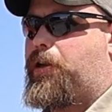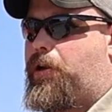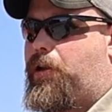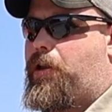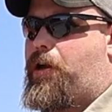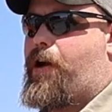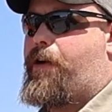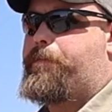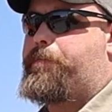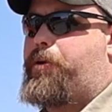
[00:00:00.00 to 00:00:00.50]

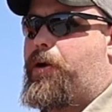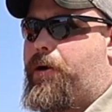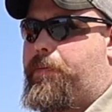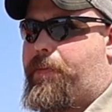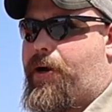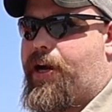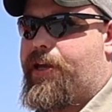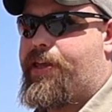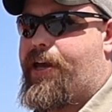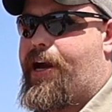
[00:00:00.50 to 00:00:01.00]
little off
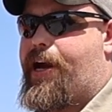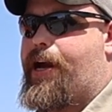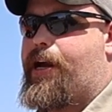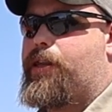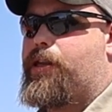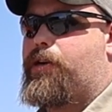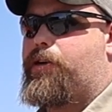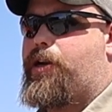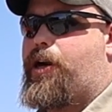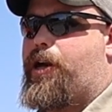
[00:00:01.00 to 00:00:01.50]
put by
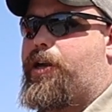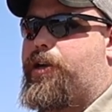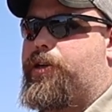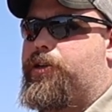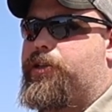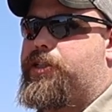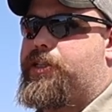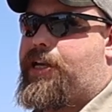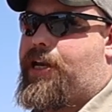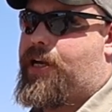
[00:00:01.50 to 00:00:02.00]
that. They're not
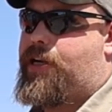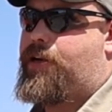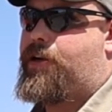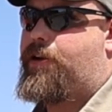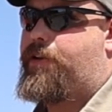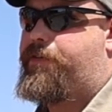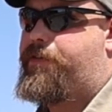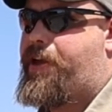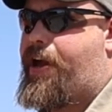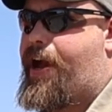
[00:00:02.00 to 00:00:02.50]

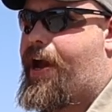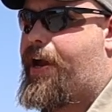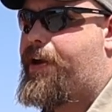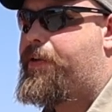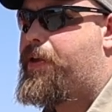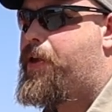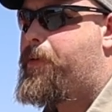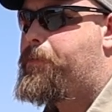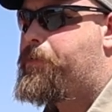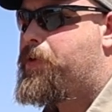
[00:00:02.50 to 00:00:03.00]
understanding of that.